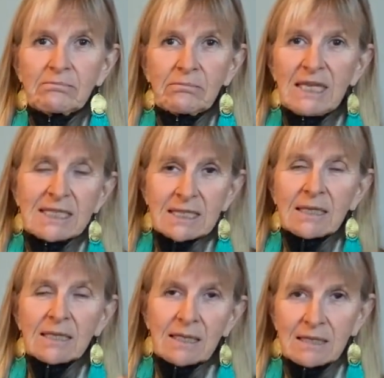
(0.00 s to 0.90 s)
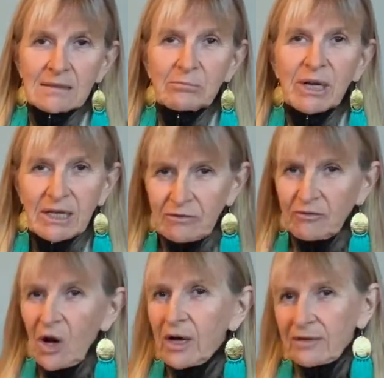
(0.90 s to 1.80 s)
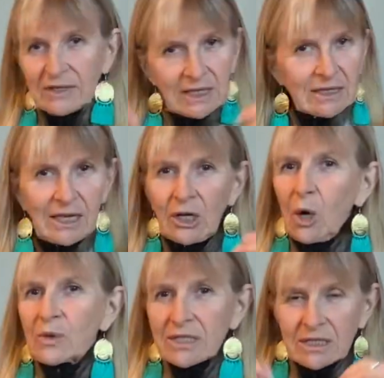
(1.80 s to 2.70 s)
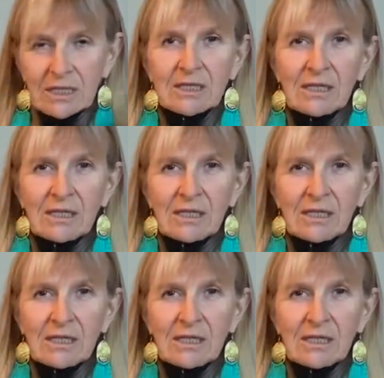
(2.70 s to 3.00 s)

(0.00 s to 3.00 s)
instantly brain fog, everything. They noticed it.